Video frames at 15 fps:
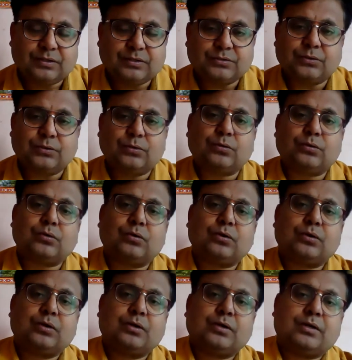So,
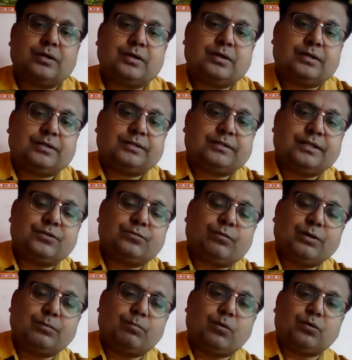there is
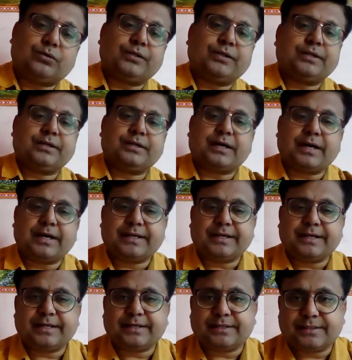one more thing I
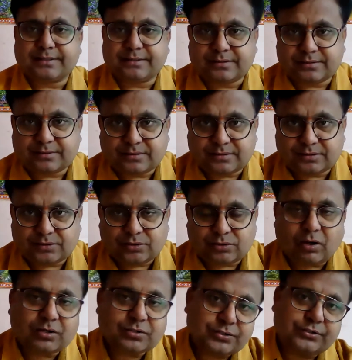can
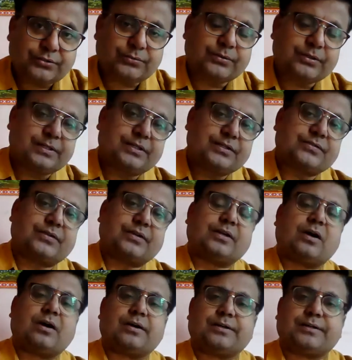talk to you in this
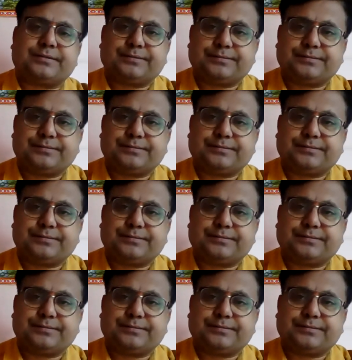regard.